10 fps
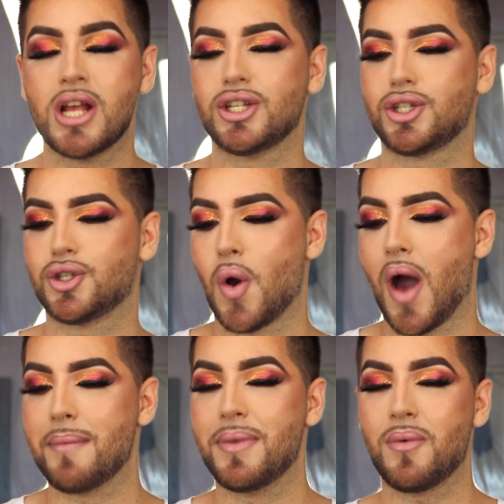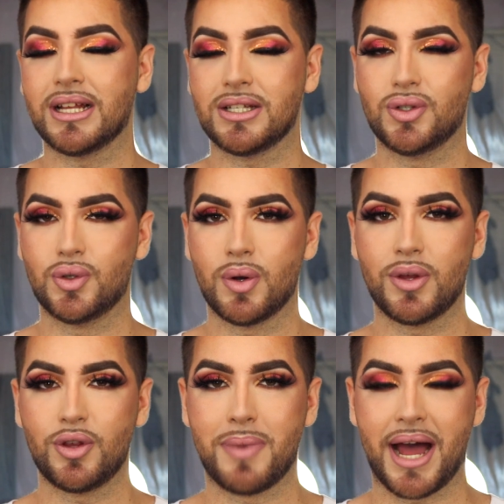So I've been wanting to do it
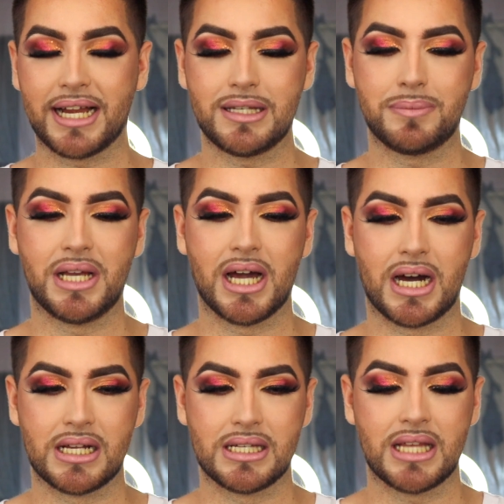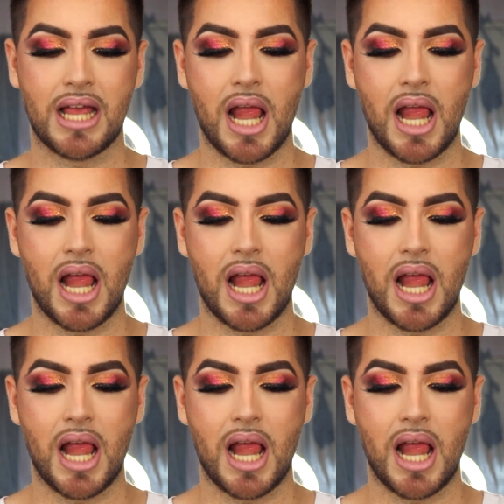with you baddies because